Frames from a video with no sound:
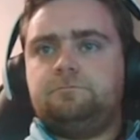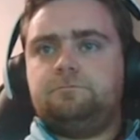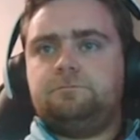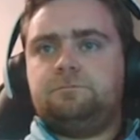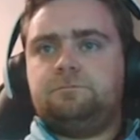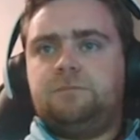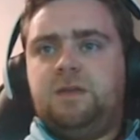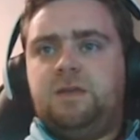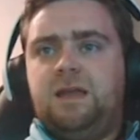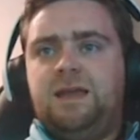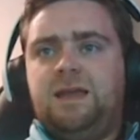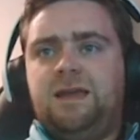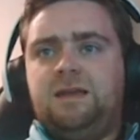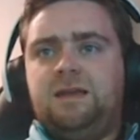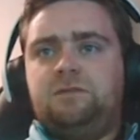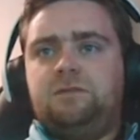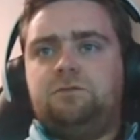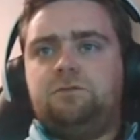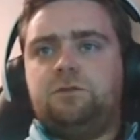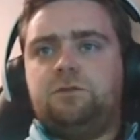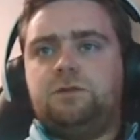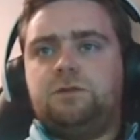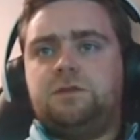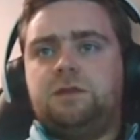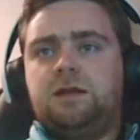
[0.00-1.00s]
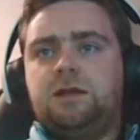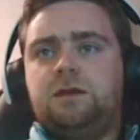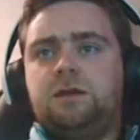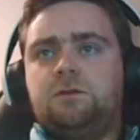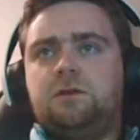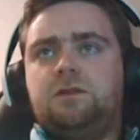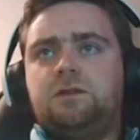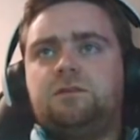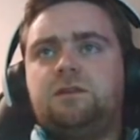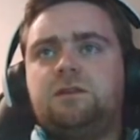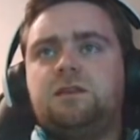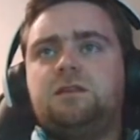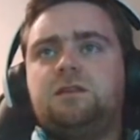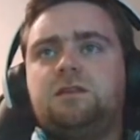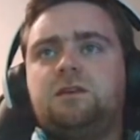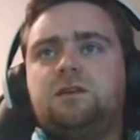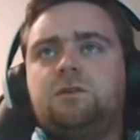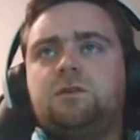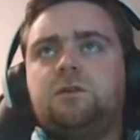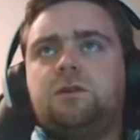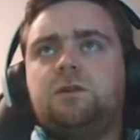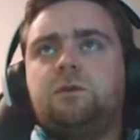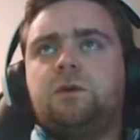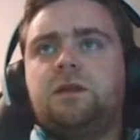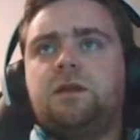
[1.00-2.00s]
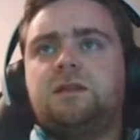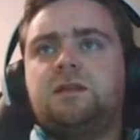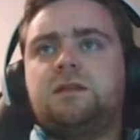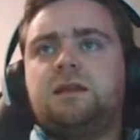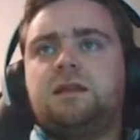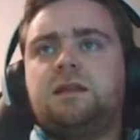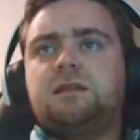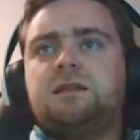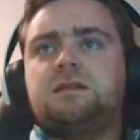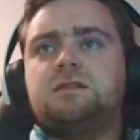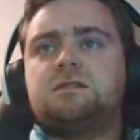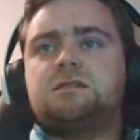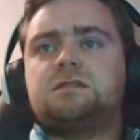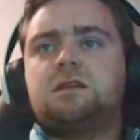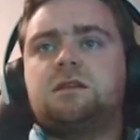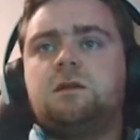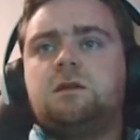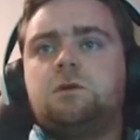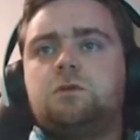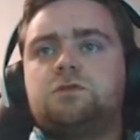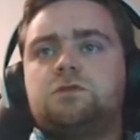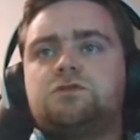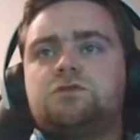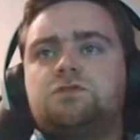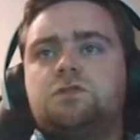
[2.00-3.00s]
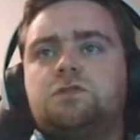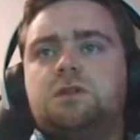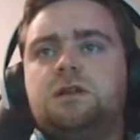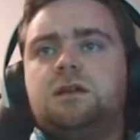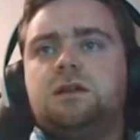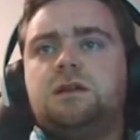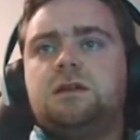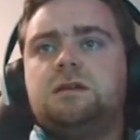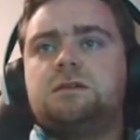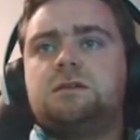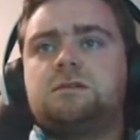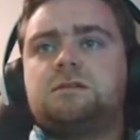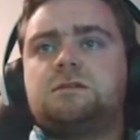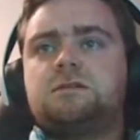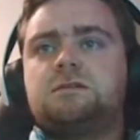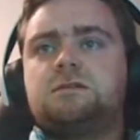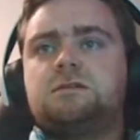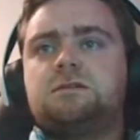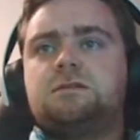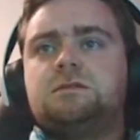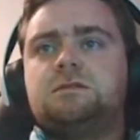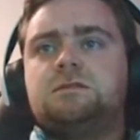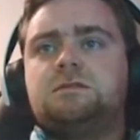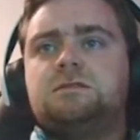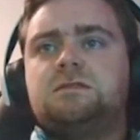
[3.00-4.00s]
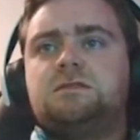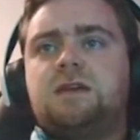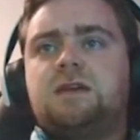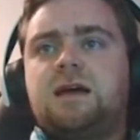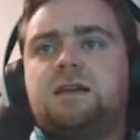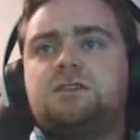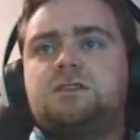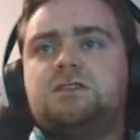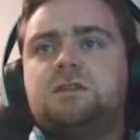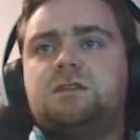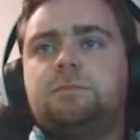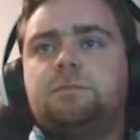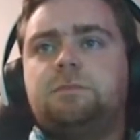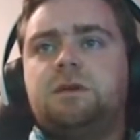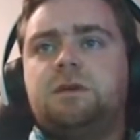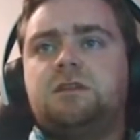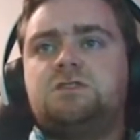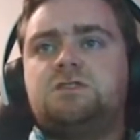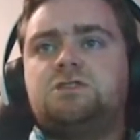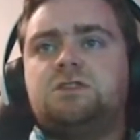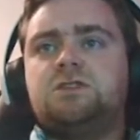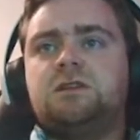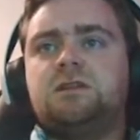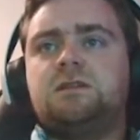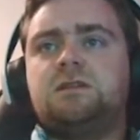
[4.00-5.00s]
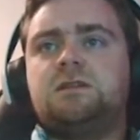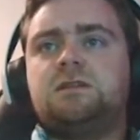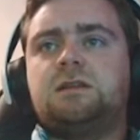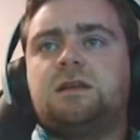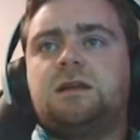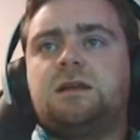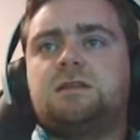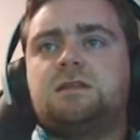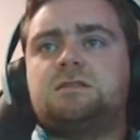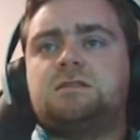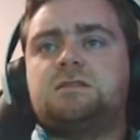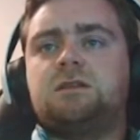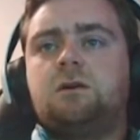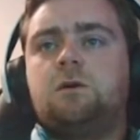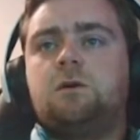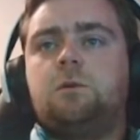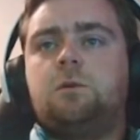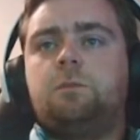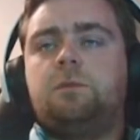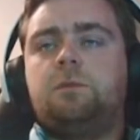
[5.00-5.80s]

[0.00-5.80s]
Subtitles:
8 foot down. I think the only way to get this close really is to actually pitch it into that slope.